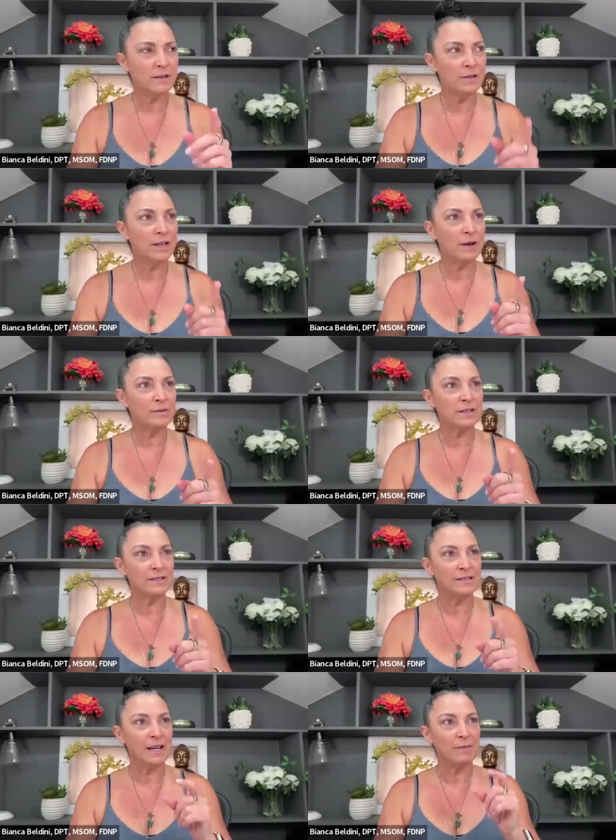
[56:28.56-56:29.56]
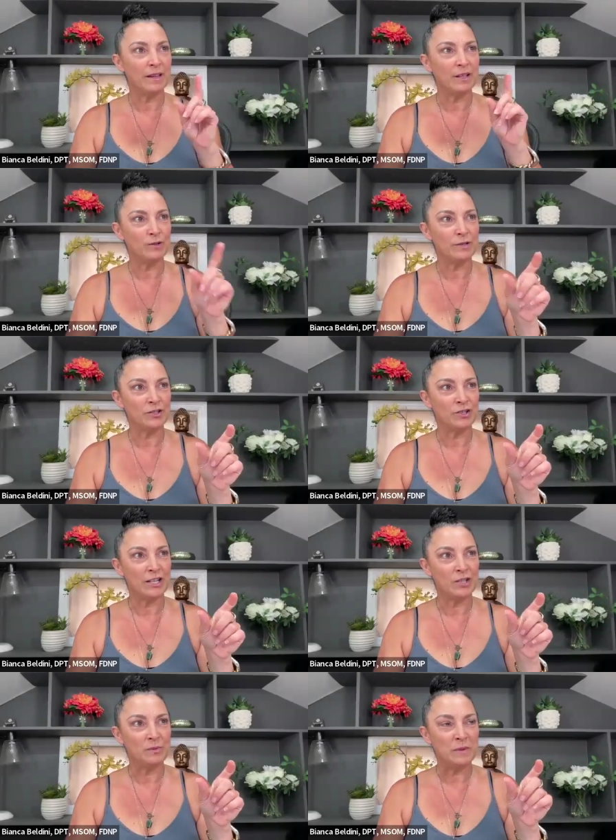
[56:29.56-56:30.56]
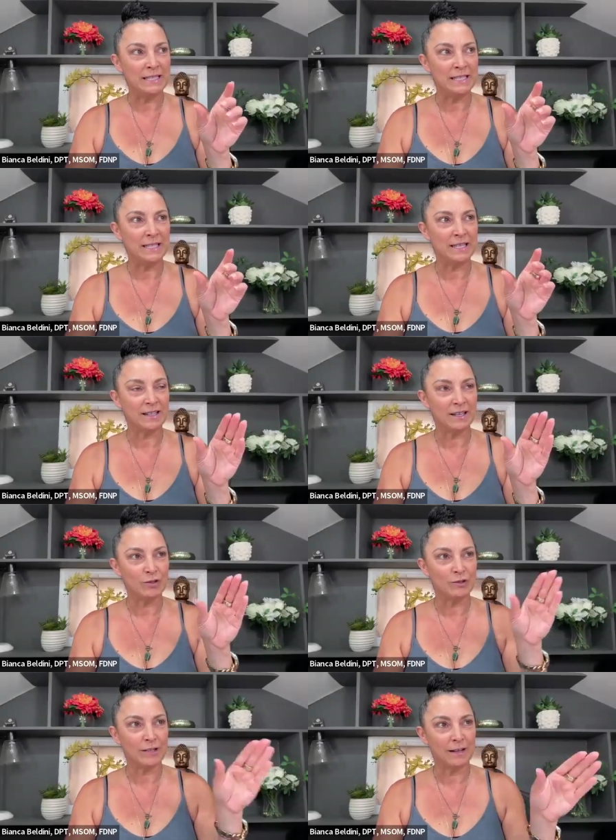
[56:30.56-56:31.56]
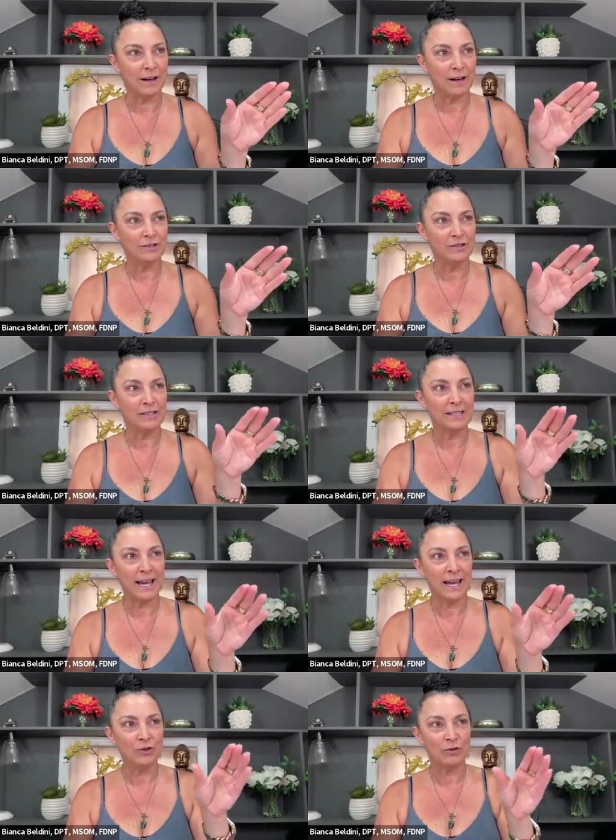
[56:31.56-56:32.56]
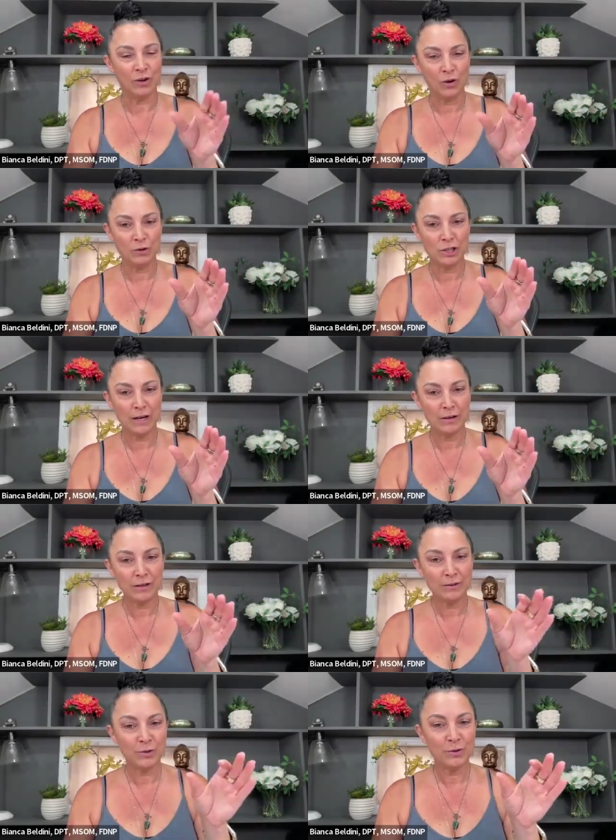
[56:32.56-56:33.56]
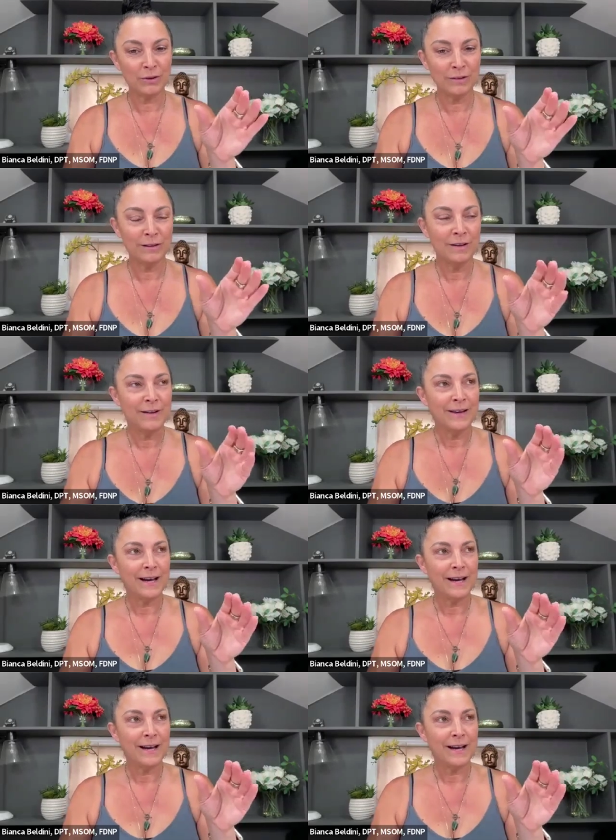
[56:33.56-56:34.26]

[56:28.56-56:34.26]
was the other thing I was going to say about like using ChatGPT as like your psychologist and your negotiating tool.